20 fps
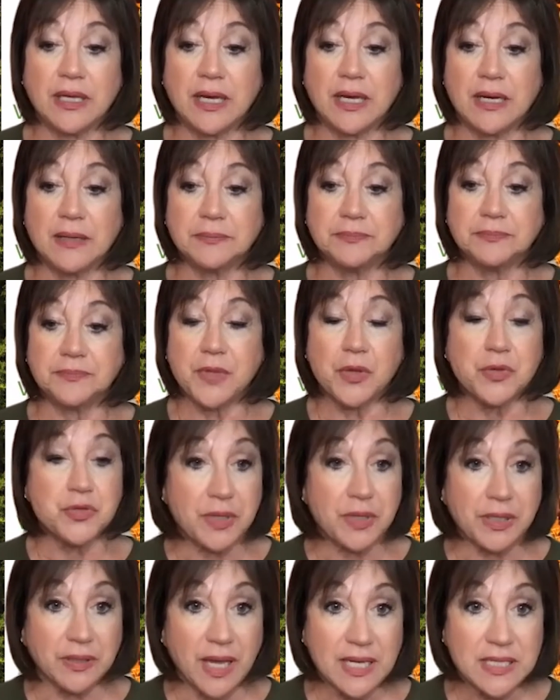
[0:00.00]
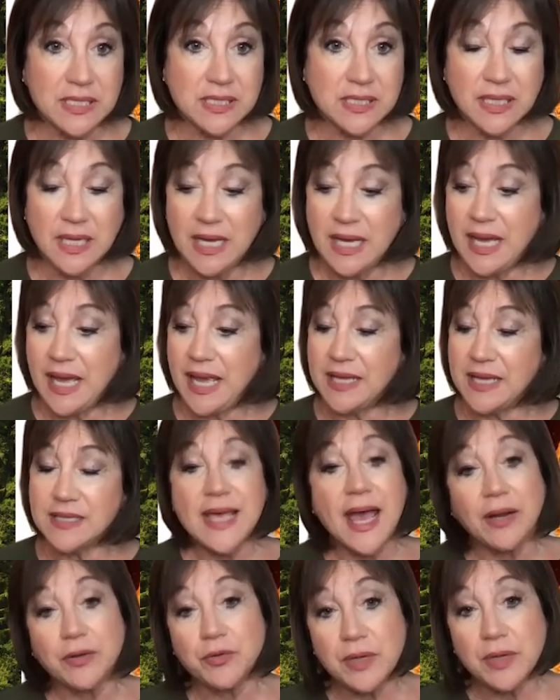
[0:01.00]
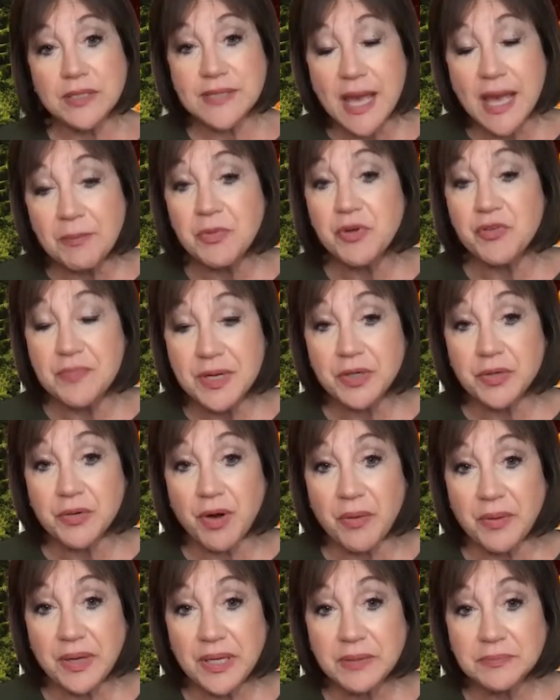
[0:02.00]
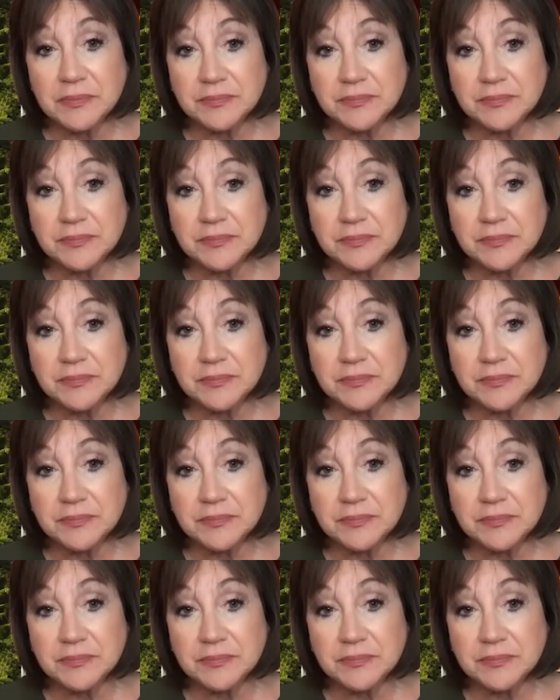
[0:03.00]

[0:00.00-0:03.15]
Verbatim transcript: Um, no street lights. Is that right. is that movement growing?